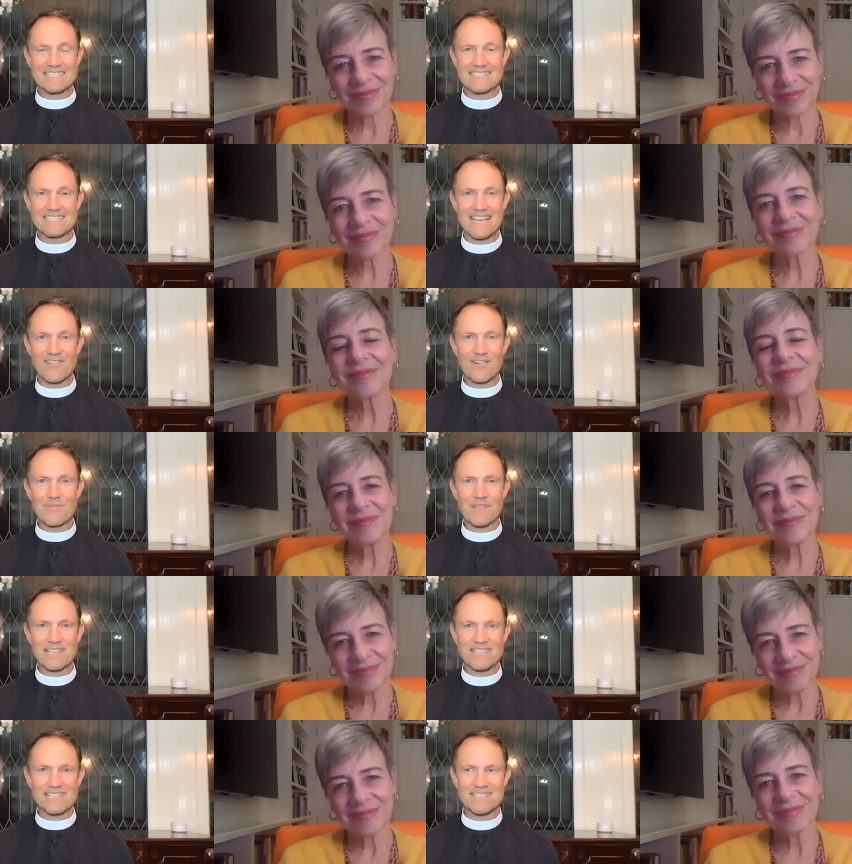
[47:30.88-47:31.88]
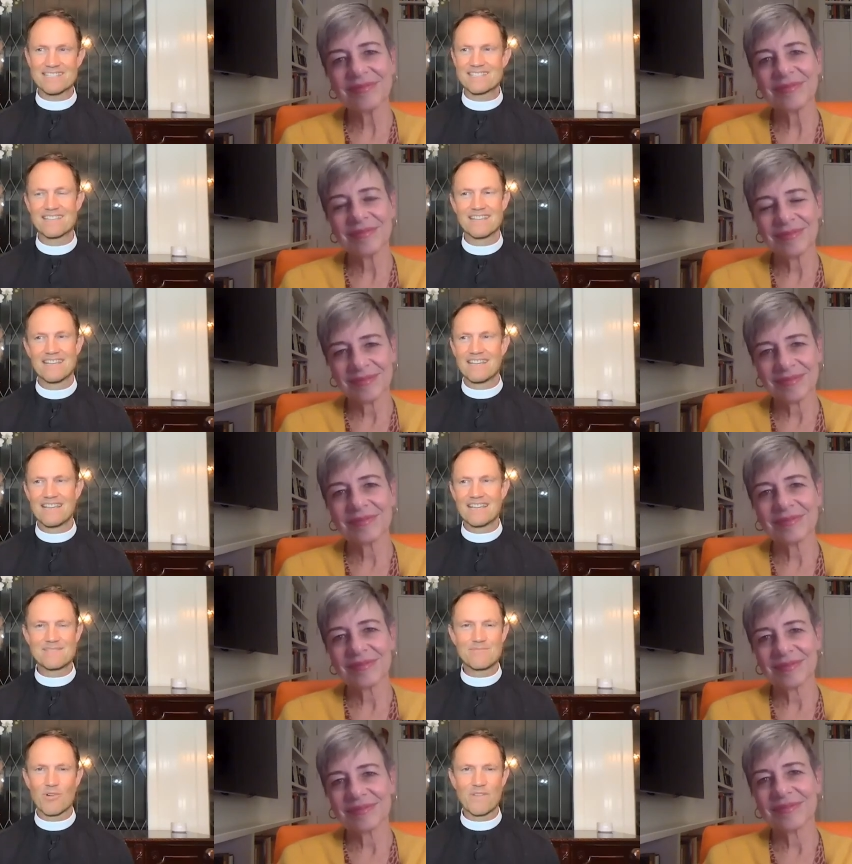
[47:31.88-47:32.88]
Speaker 1: et cetera, because it's
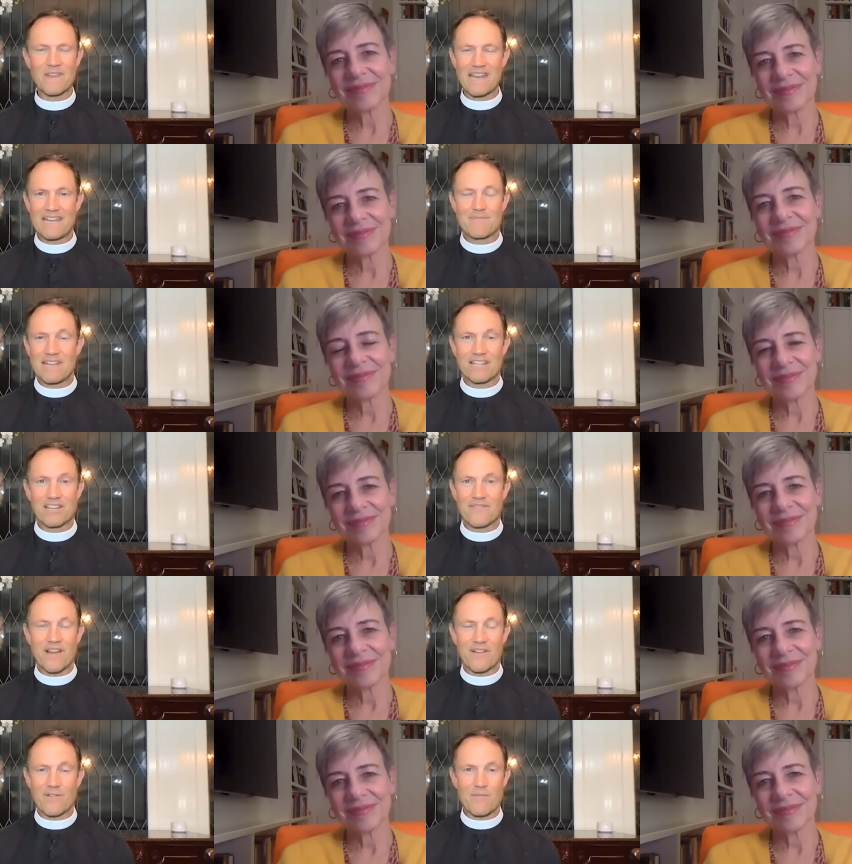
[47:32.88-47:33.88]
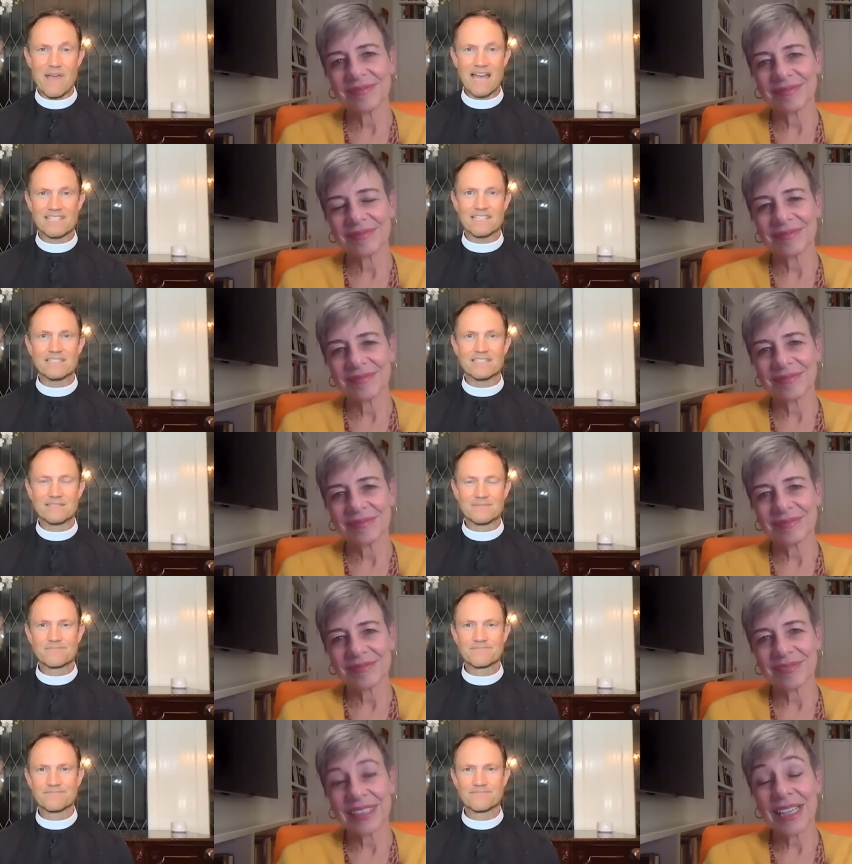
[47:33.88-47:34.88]
it's more than anybody could have ever imagined.
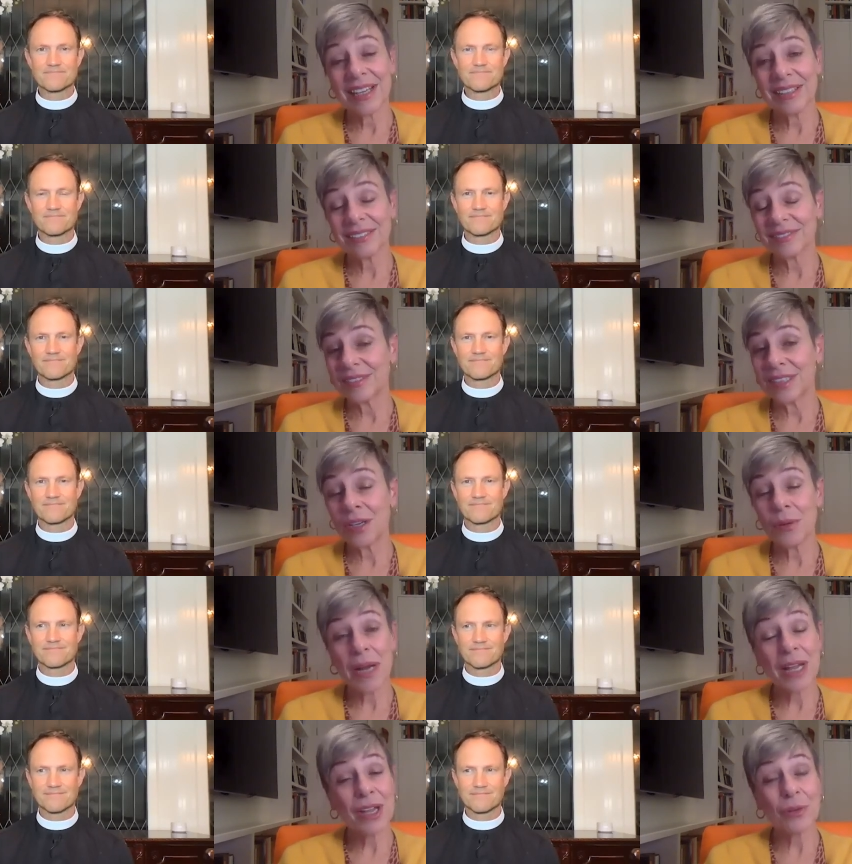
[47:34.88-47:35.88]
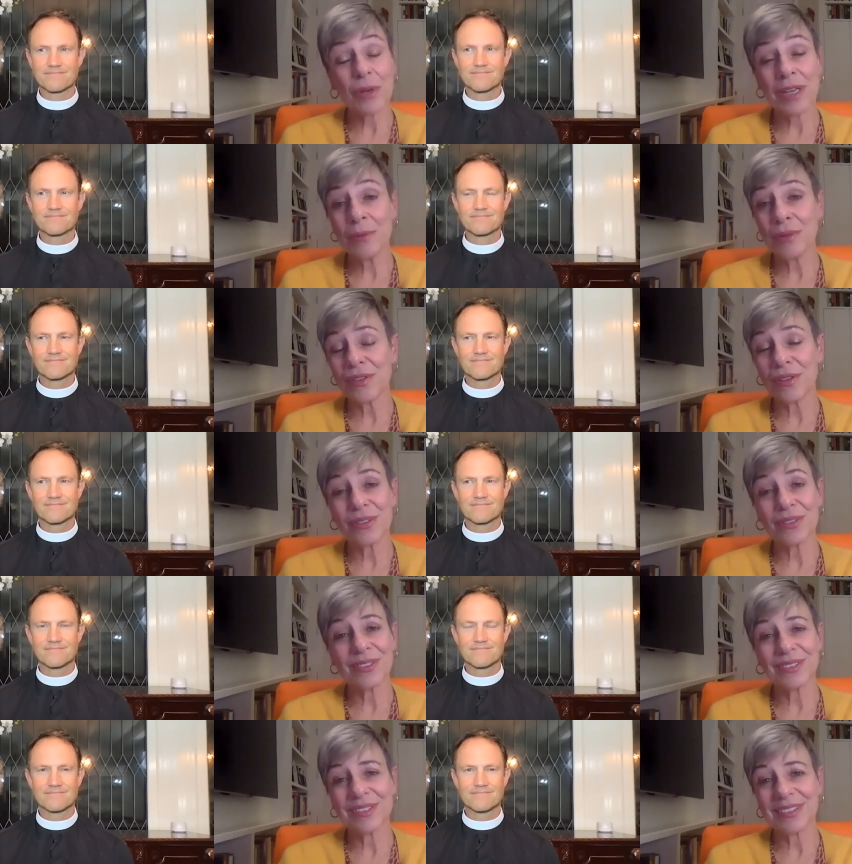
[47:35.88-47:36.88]
Speaker 2: Yeah, no, I agree with
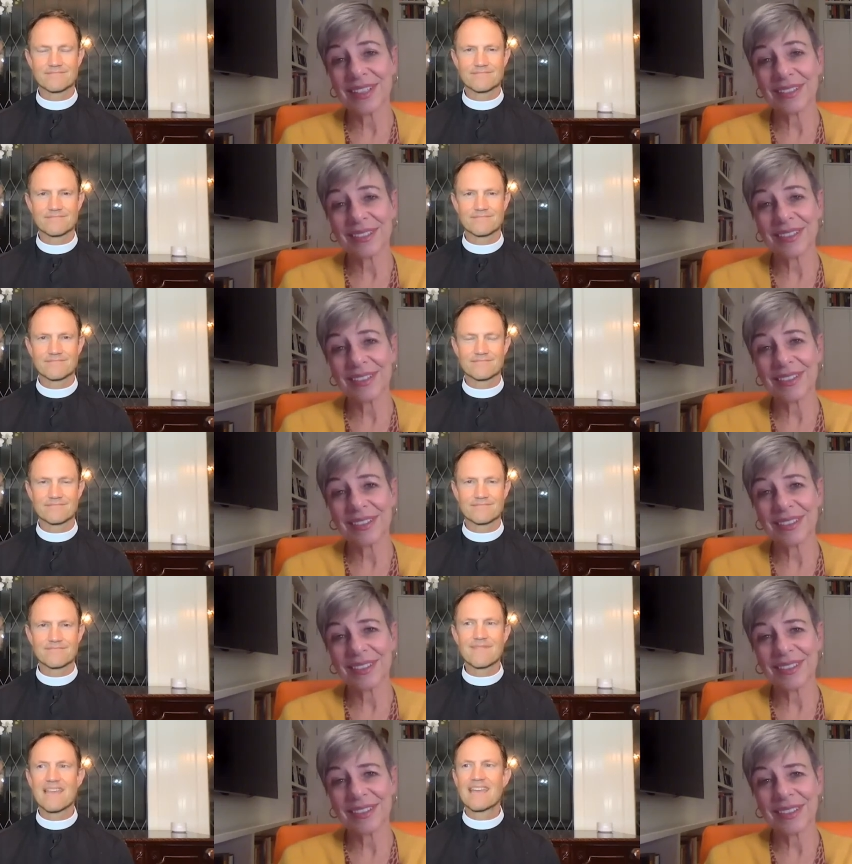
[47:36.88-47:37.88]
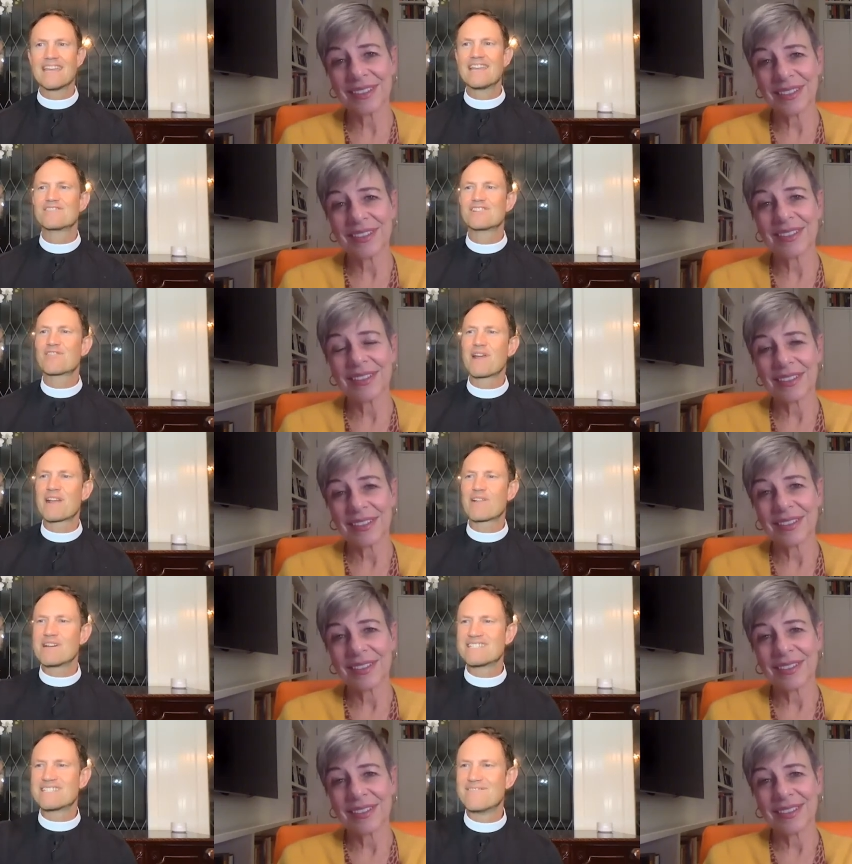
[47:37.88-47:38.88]
you.
Speaker 1: Here's a great
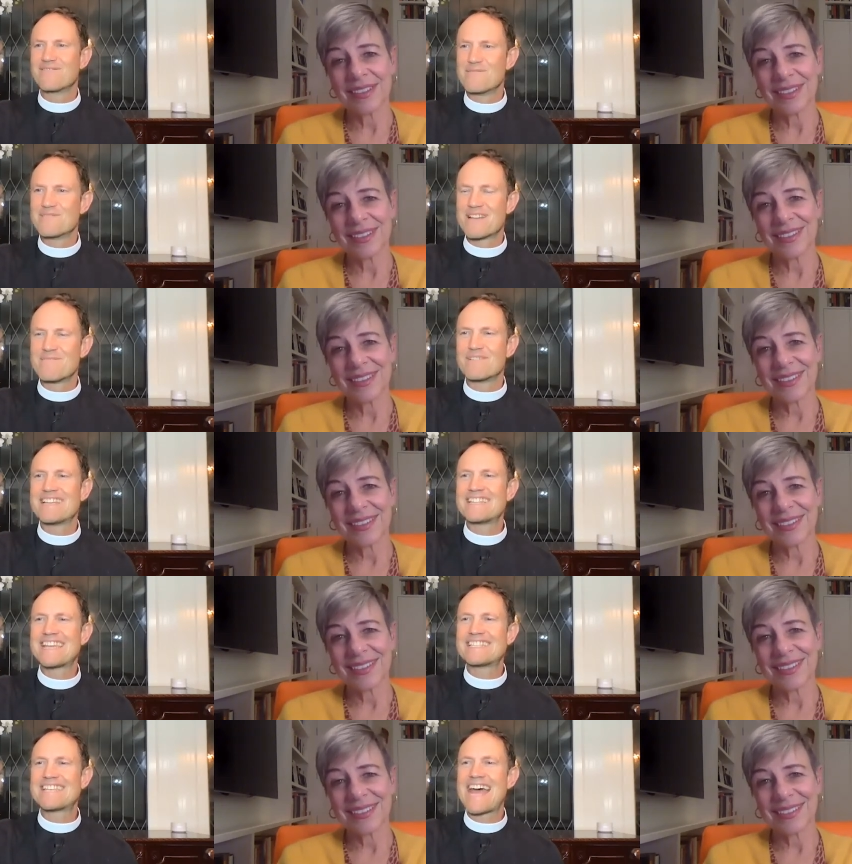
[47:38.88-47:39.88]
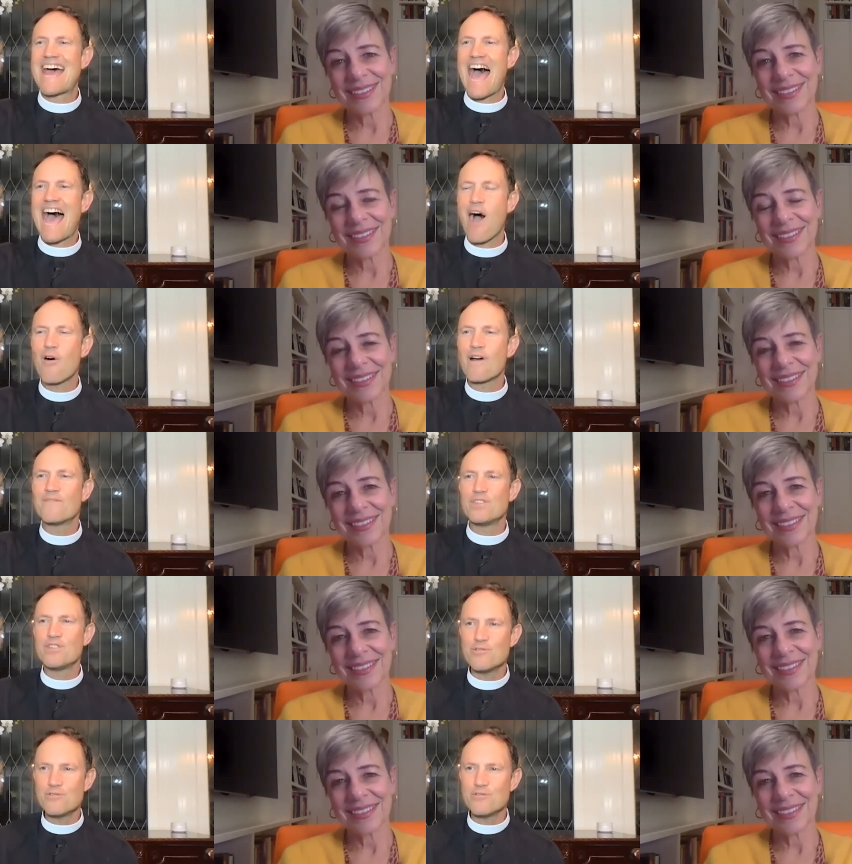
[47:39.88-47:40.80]
question from somebody. They said, How have you